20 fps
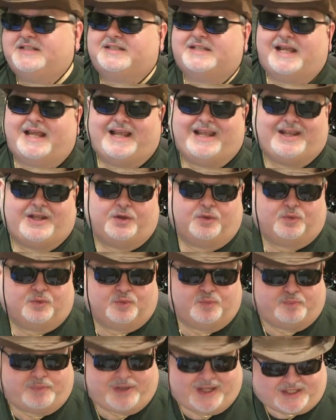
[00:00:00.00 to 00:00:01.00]
is a
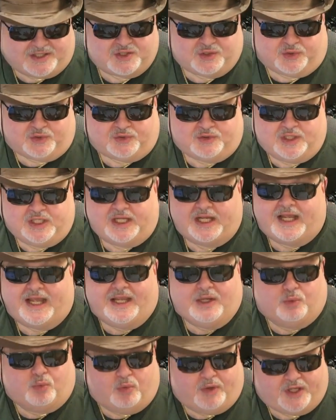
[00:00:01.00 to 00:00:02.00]
puzzle,
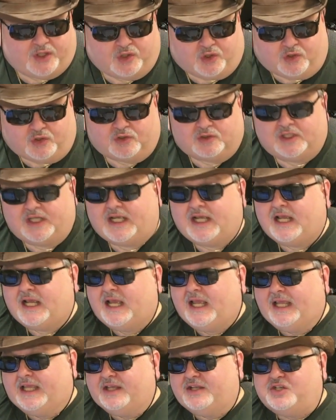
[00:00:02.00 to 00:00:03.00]
a riddle,
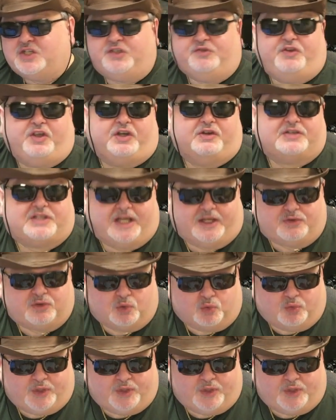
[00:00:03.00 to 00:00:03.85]
and she figures out the